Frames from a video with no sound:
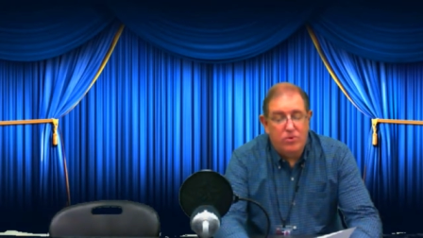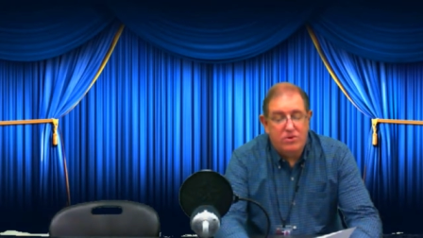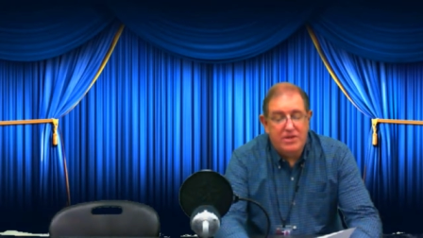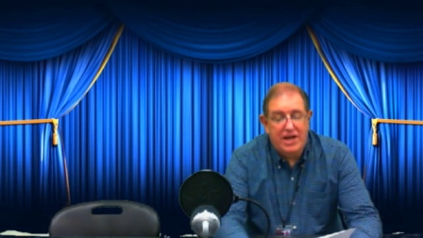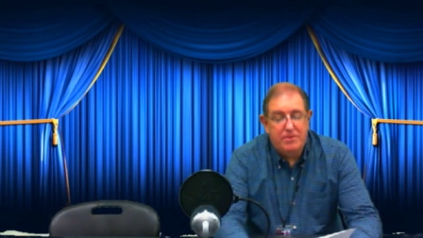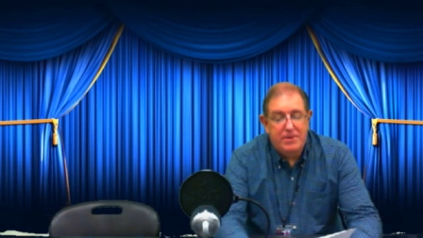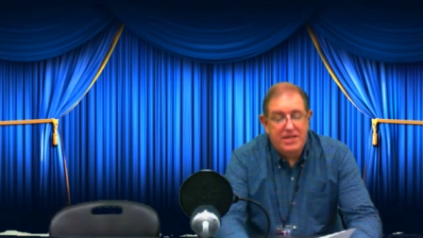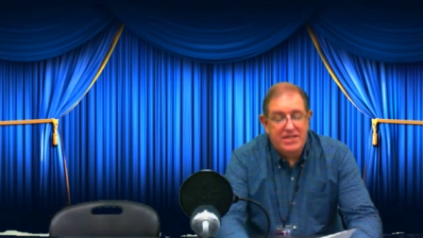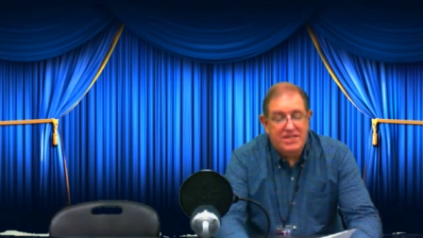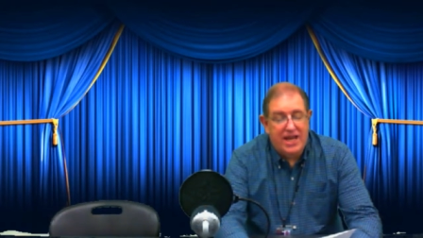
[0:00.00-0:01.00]
The theme for
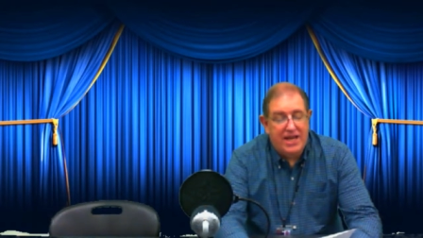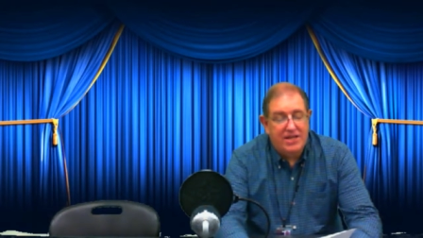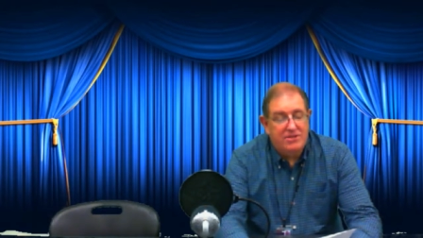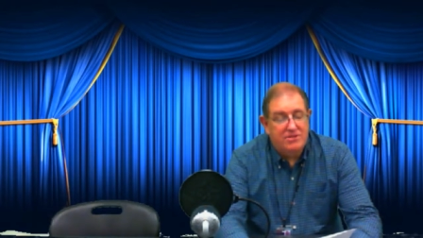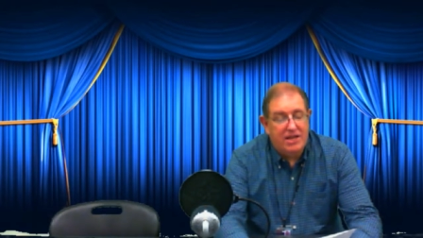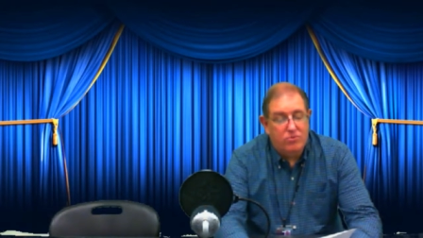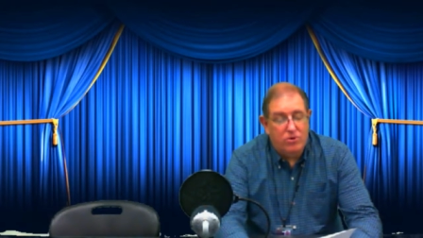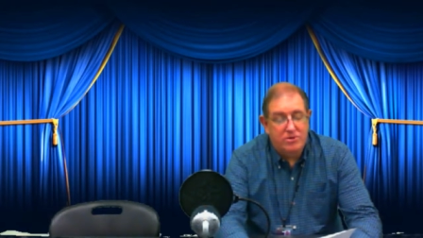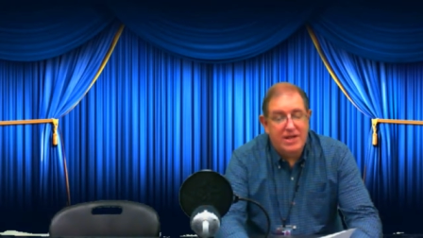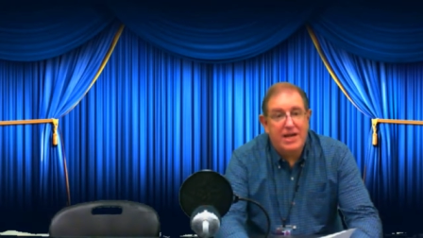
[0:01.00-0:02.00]
World Diabetes
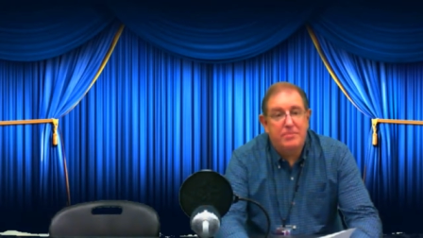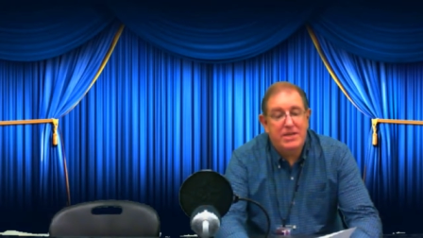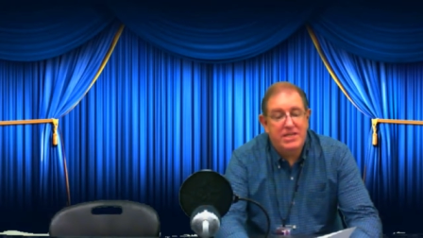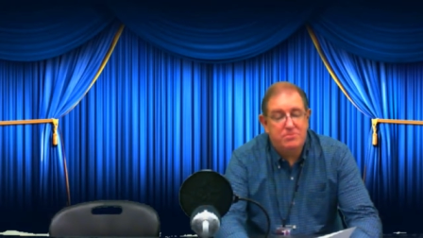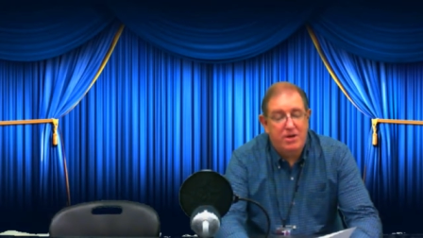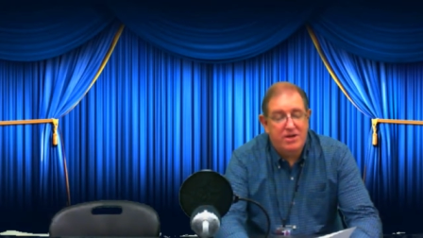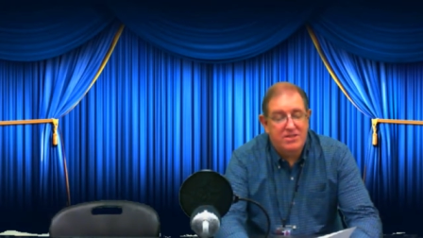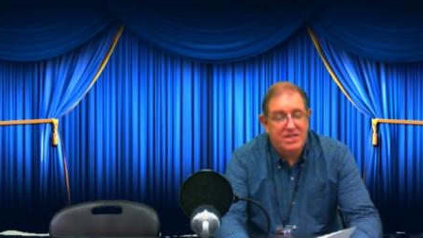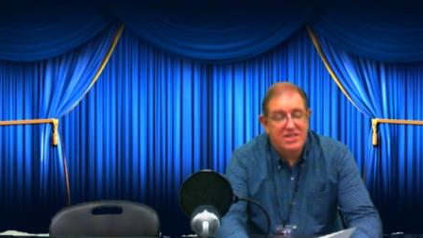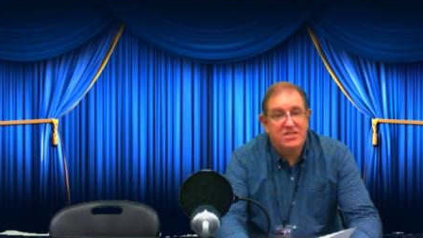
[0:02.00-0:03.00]
Day and World
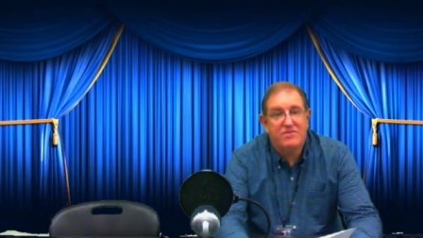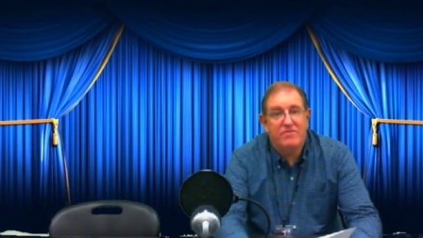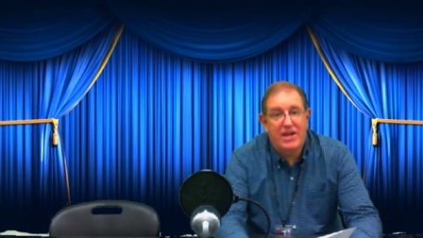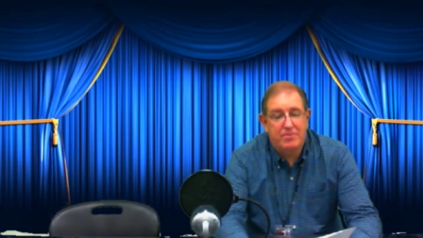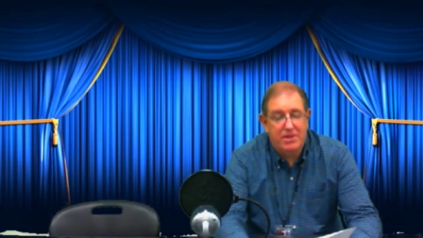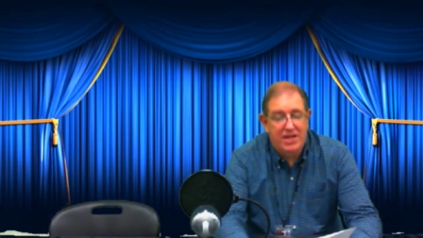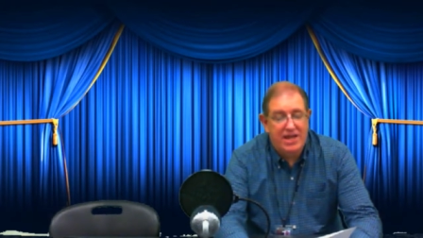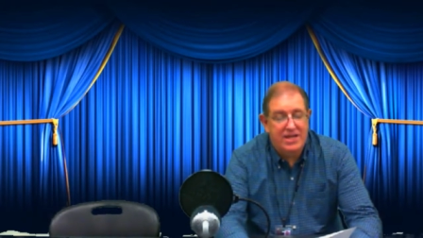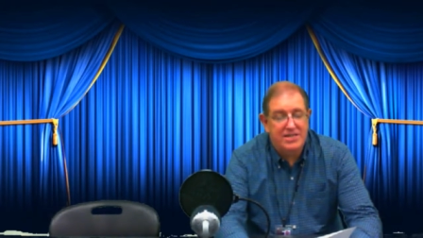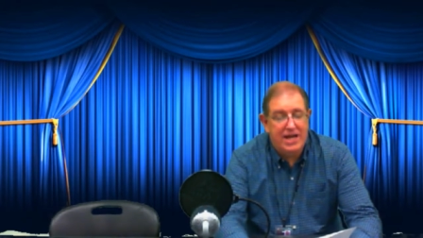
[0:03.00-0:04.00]
Diabetes Month is
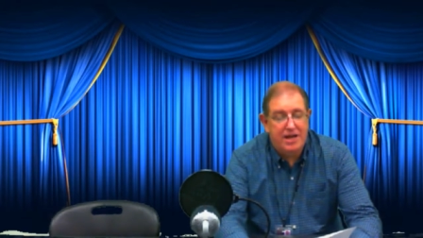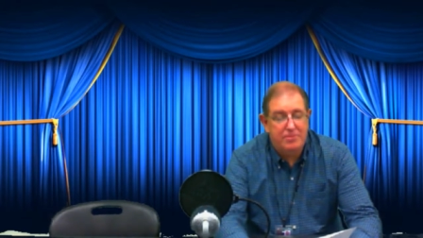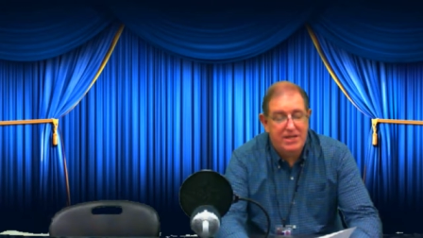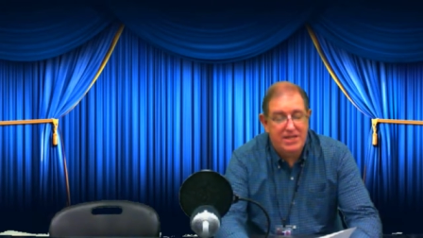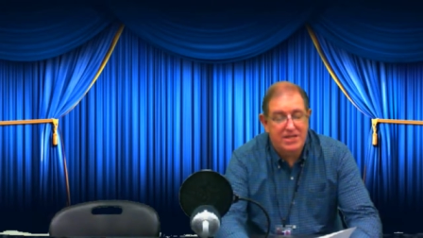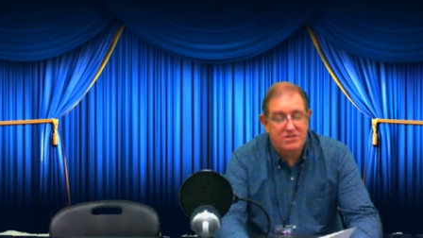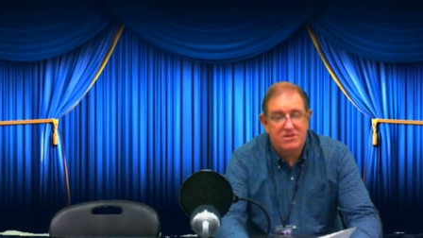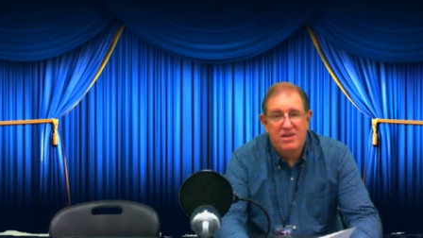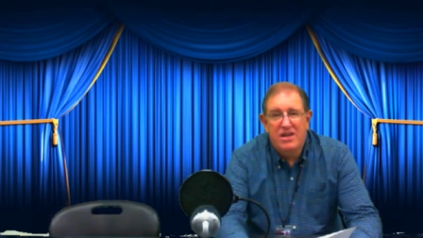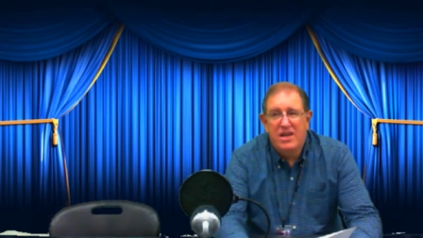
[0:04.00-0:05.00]
the family and
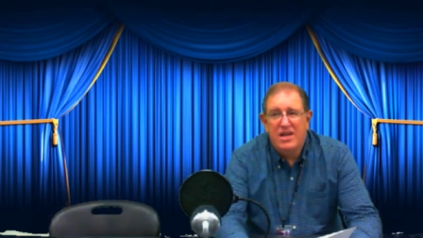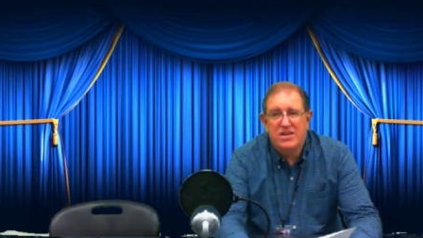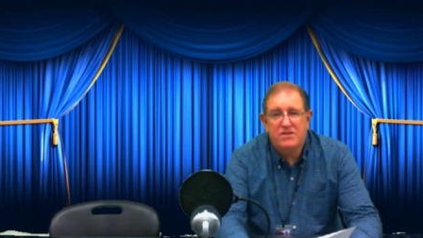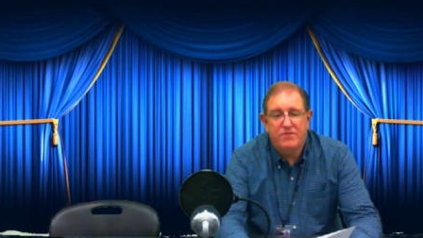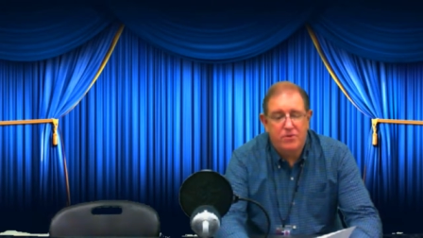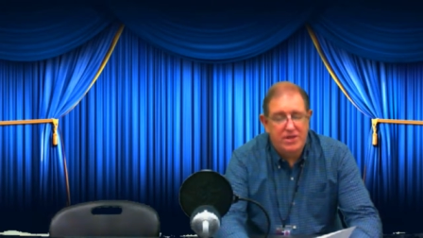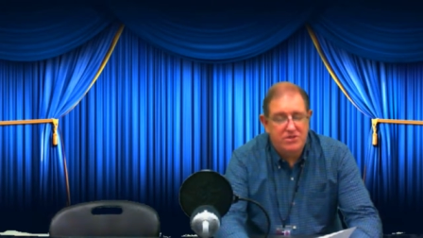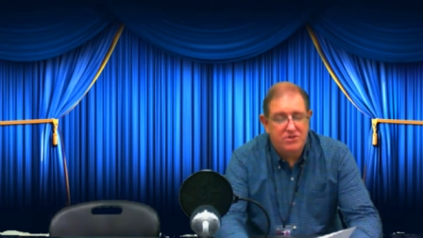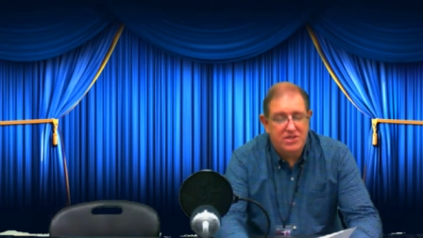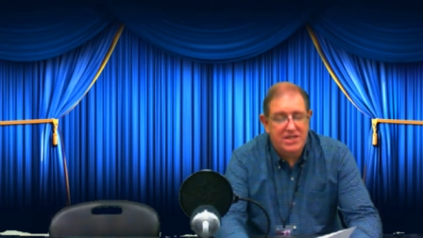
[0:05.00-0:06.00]
diabetes.
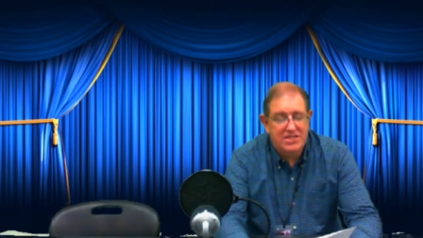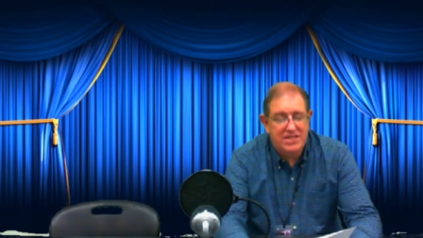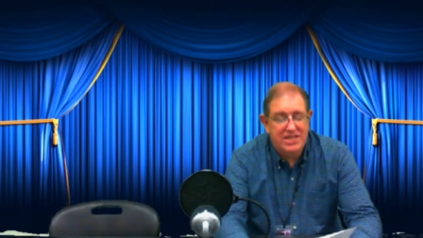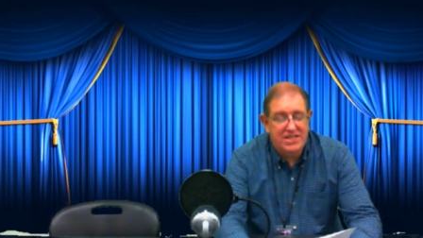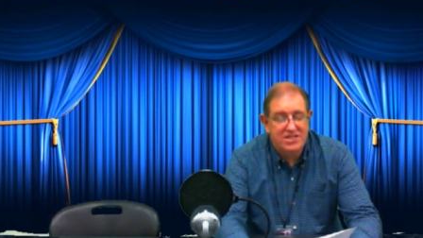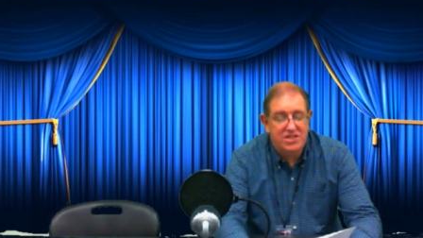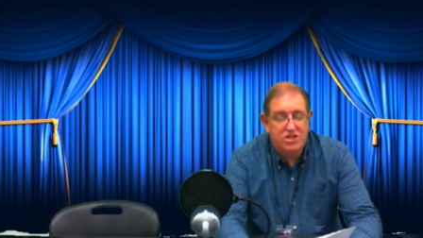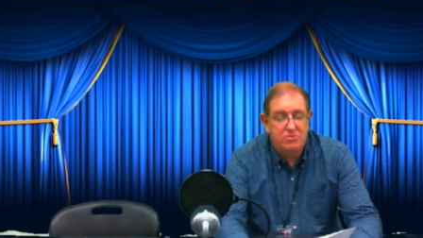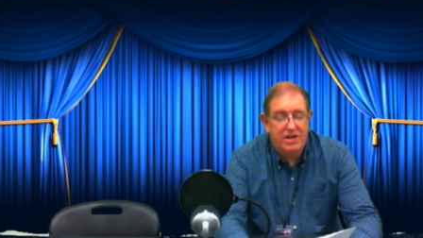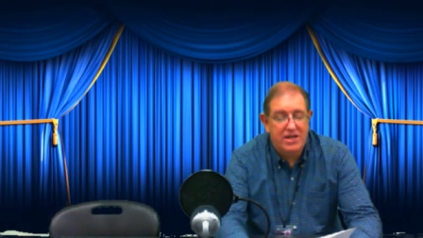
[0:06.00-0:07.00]
Here's a few interesting
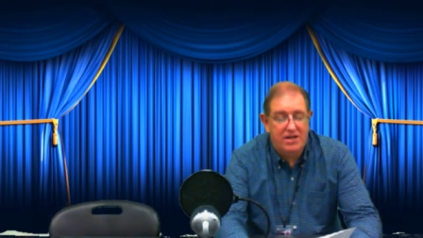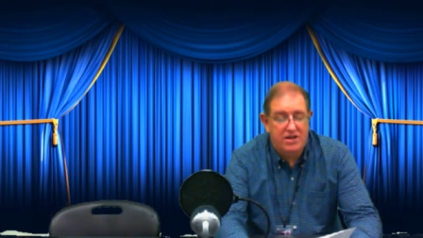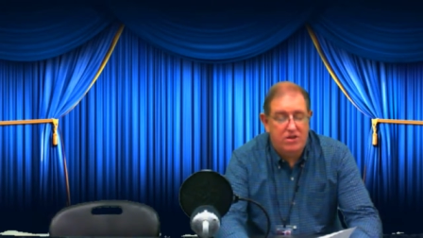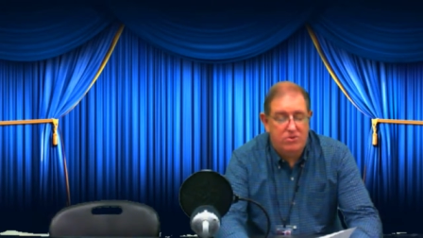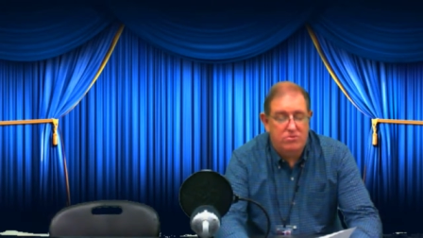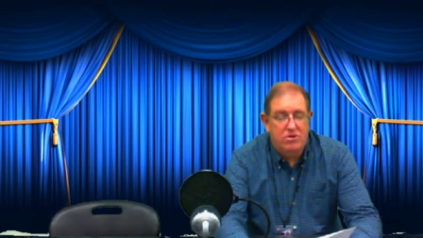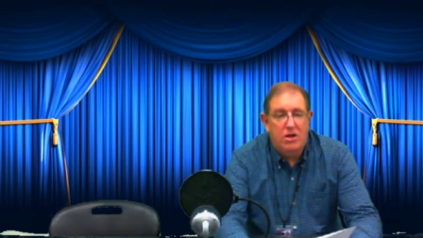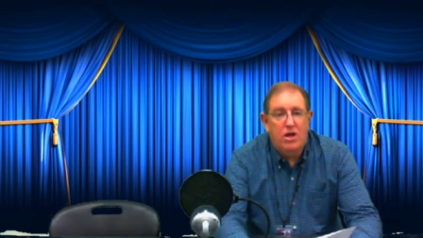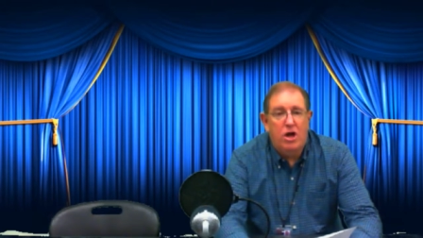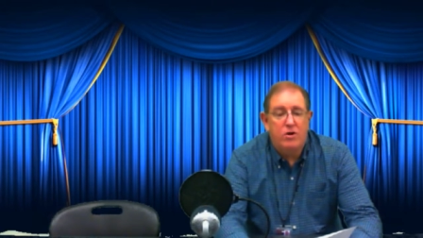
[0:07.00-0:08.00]
statistics you may
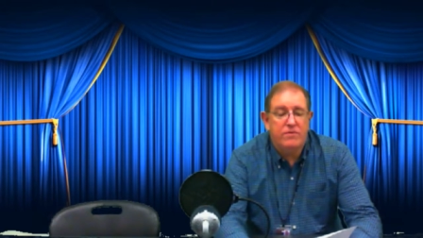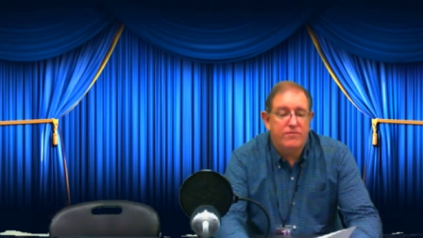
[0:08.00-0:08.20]
not know.